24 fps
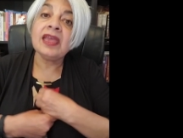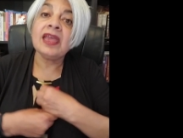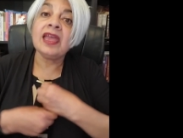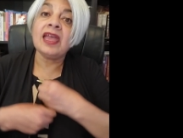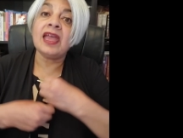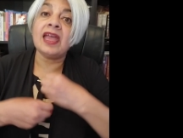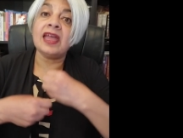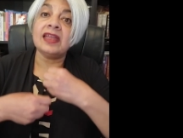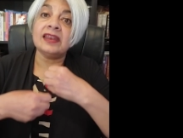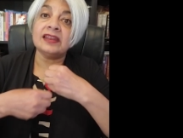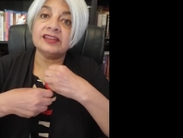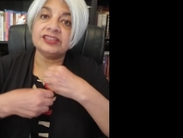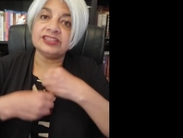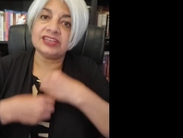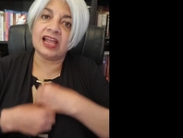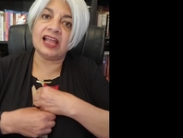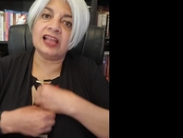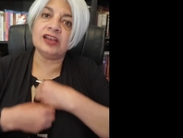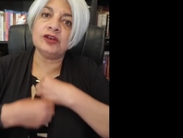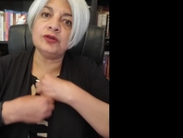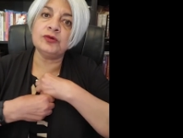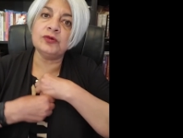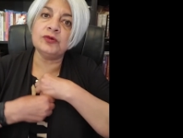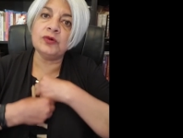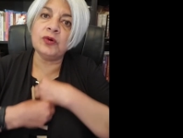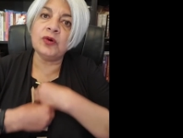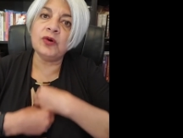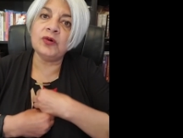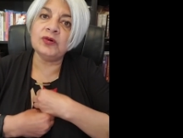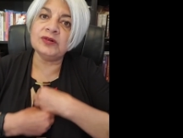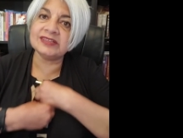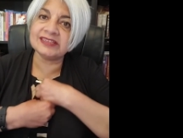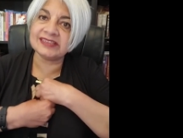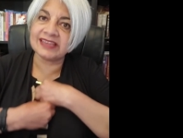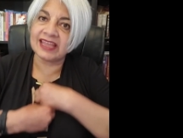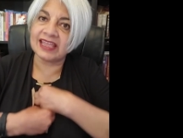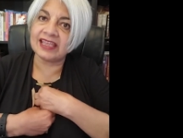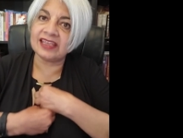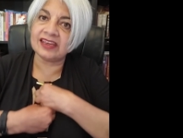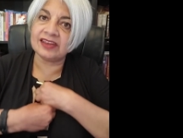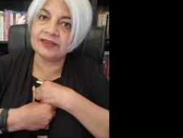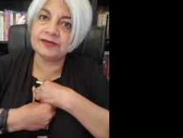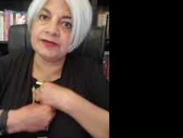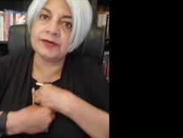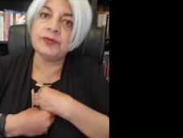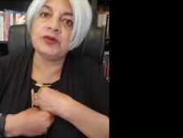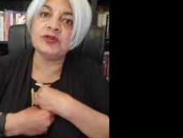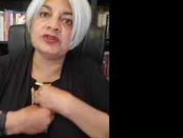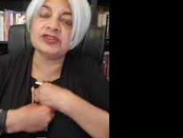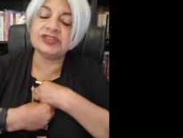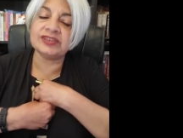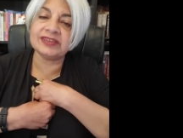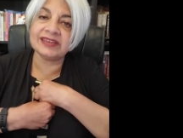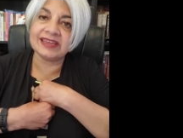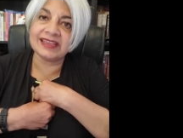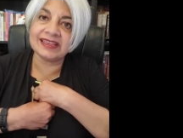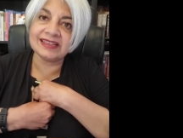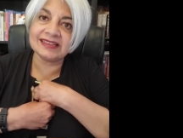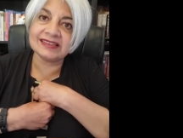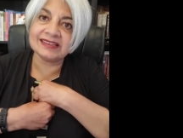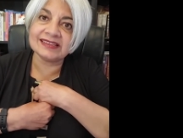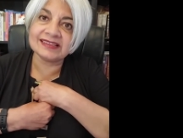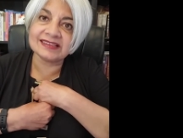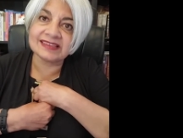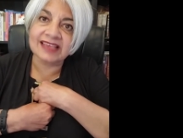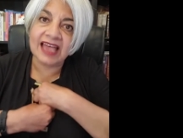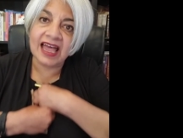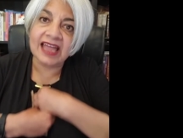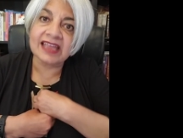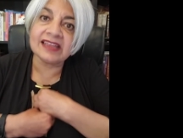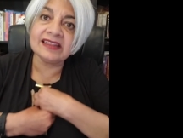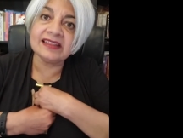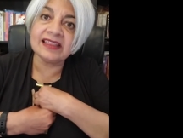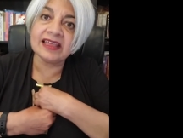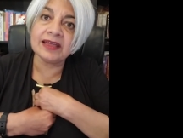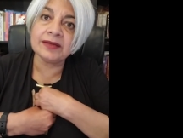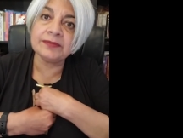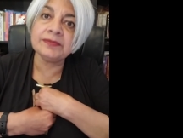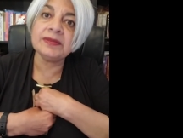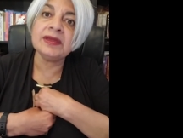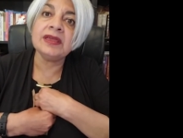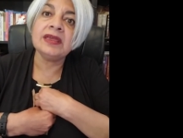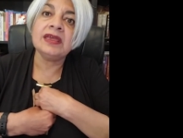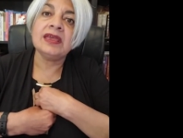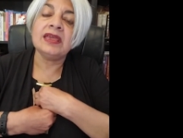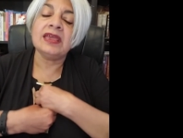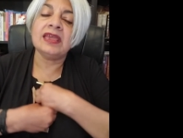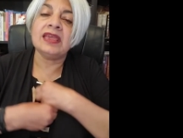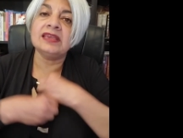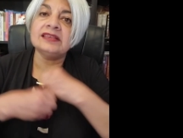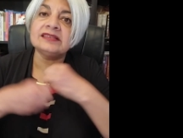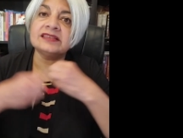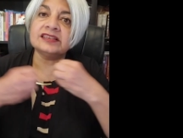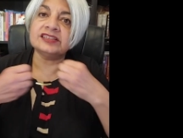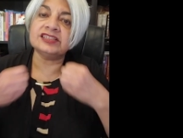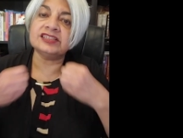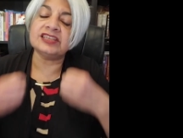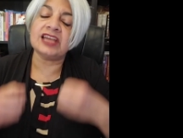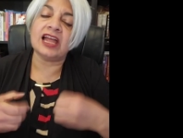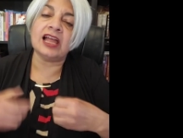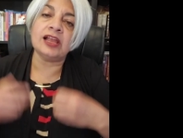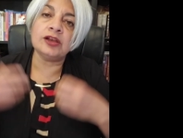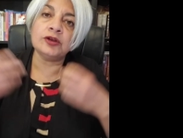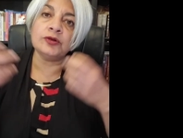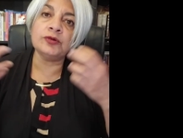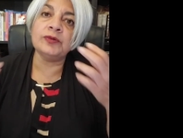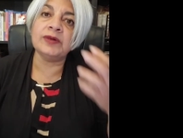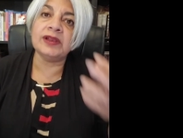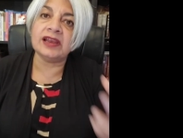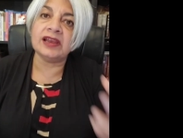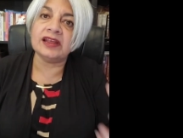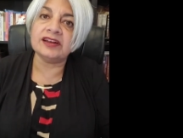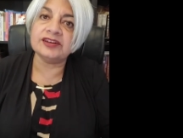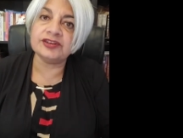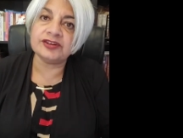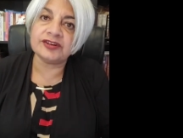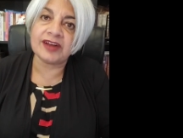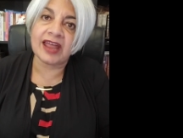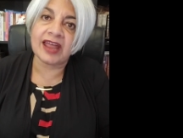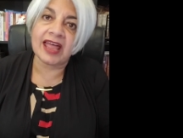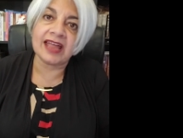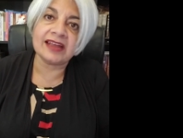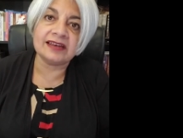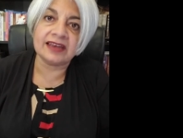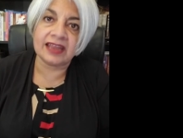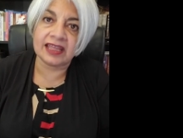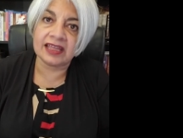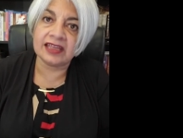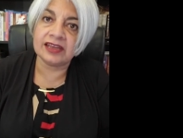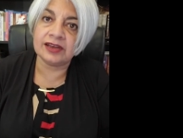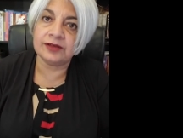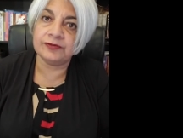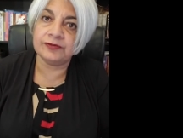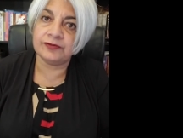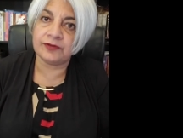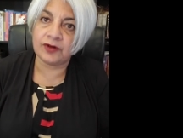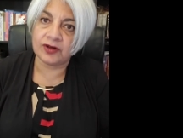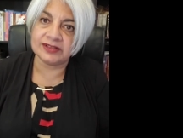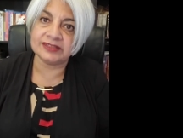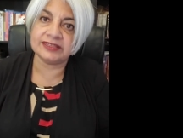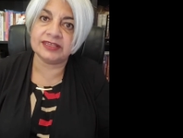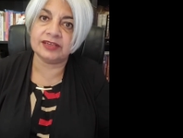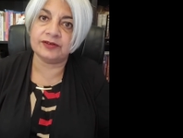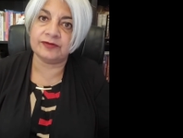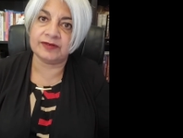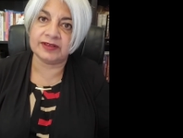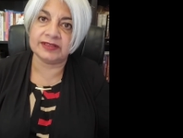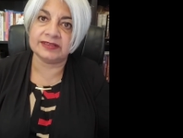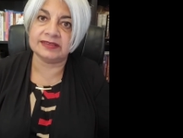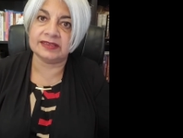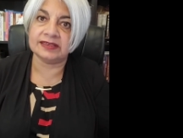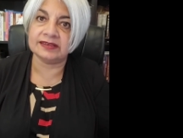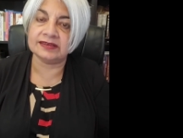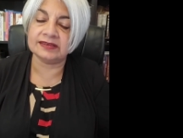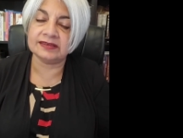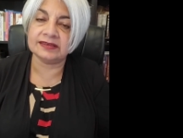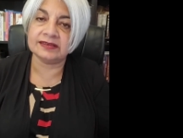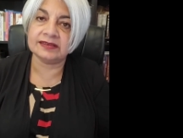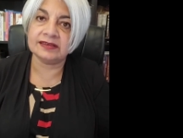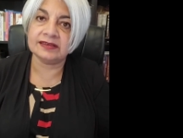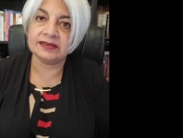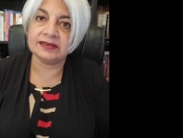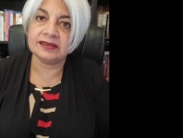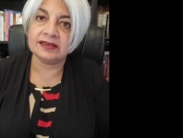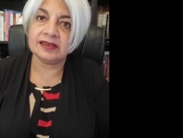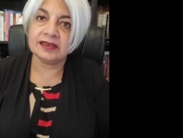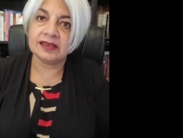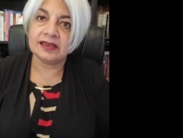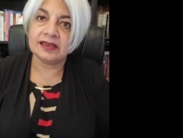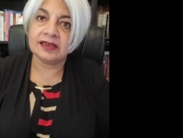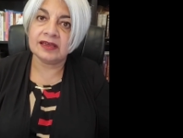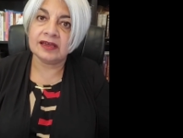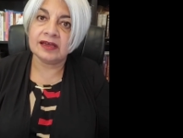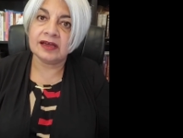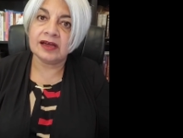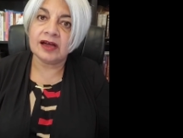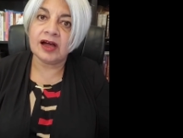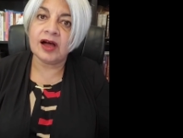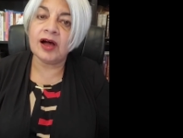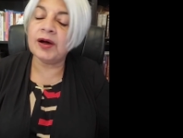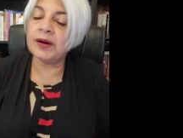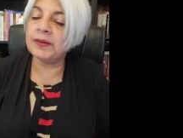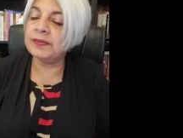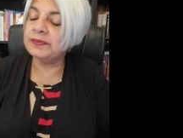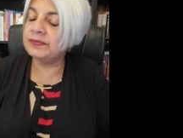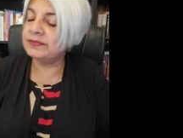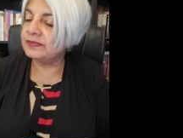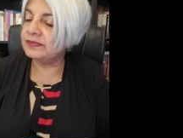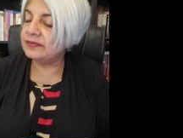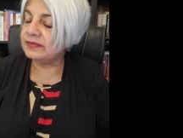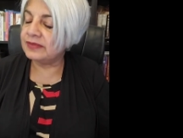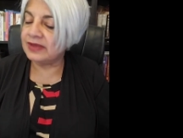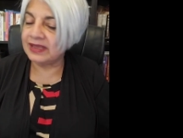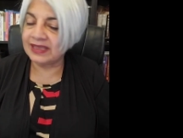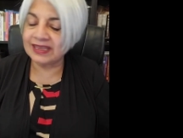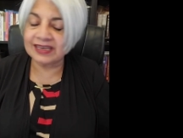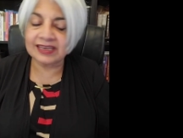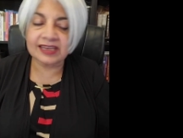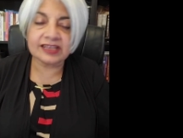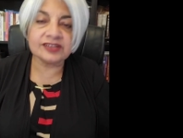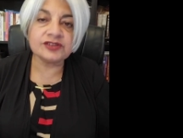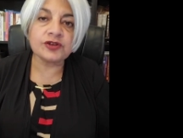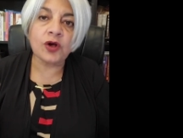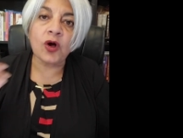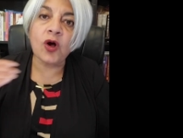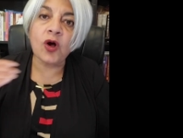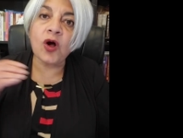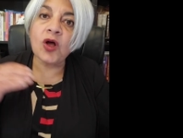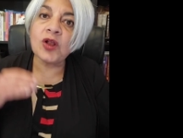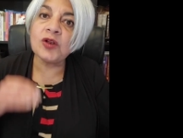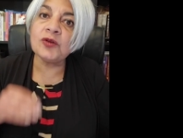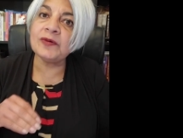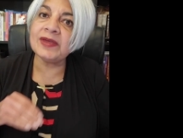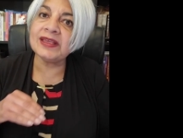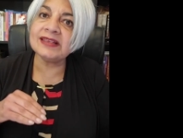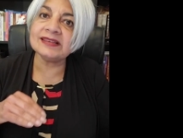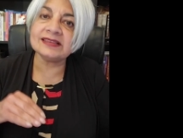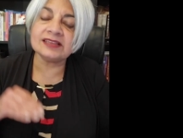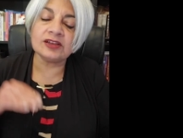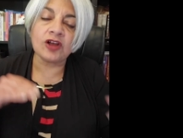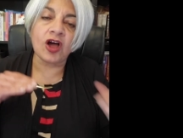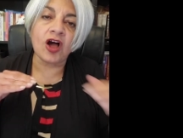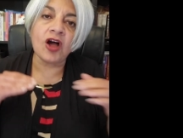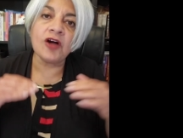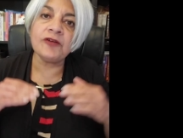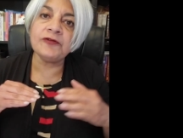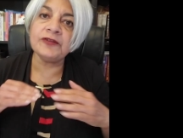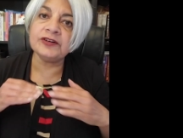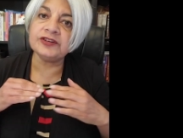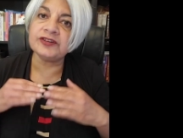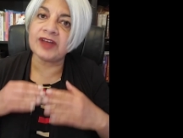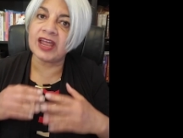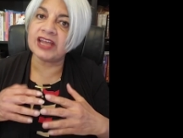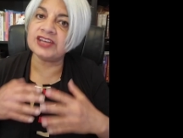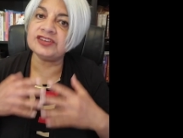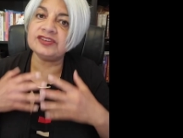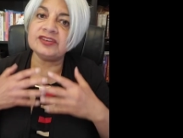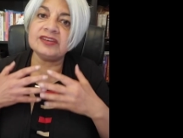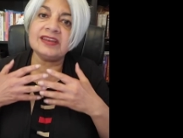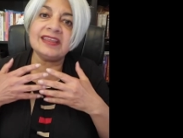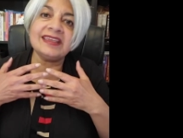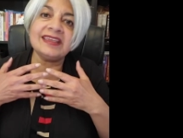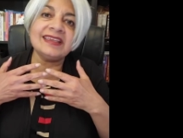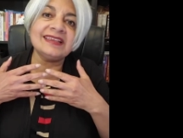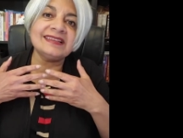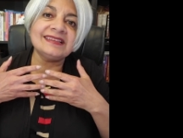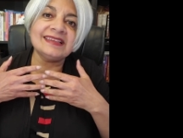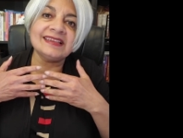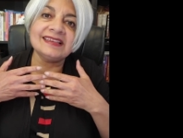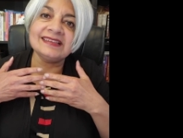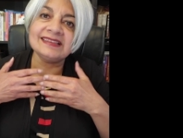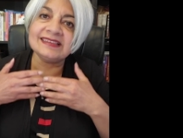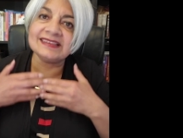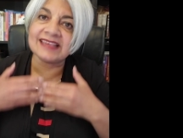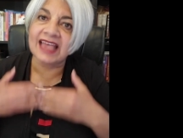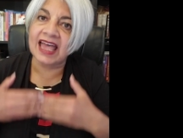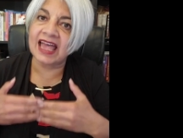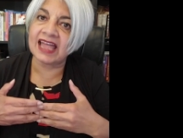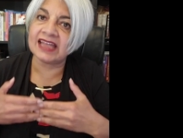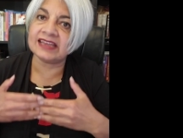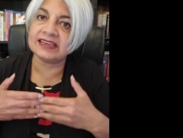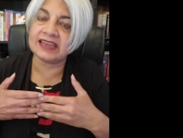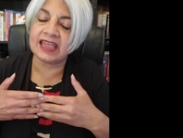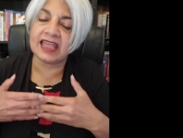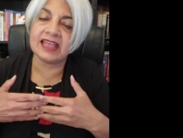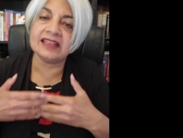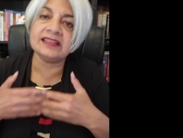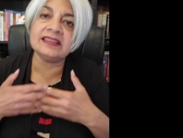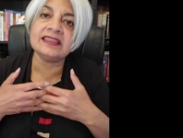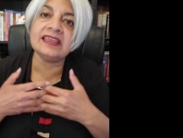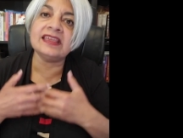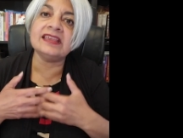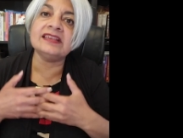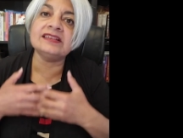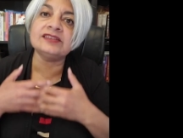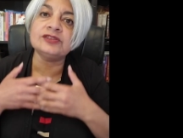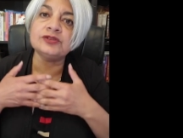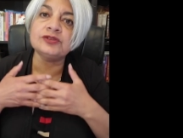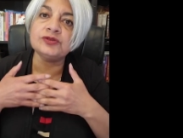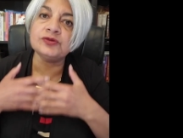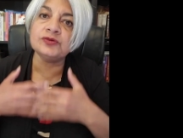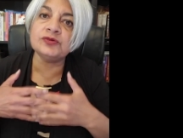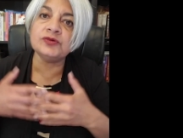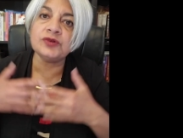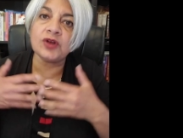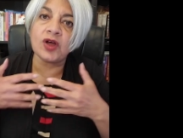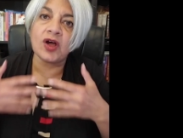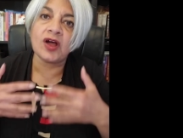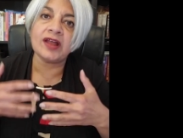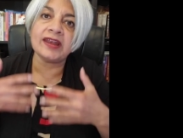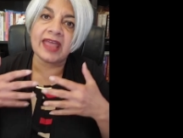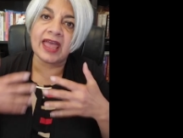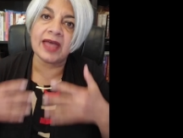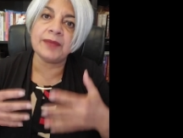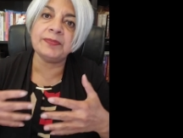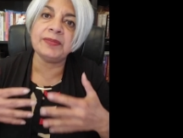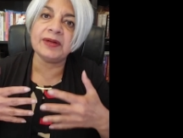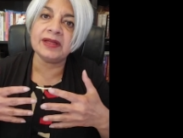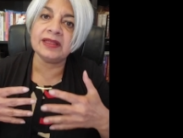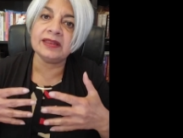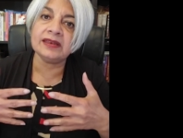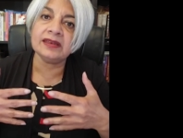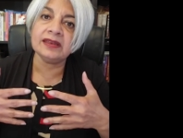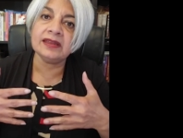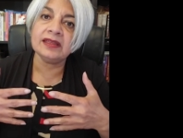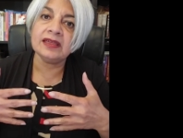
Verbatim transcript: and a child who holds negative emotion inside them is a child who will attract negative consequences uh, it is always law of attraction is exact and things do not happen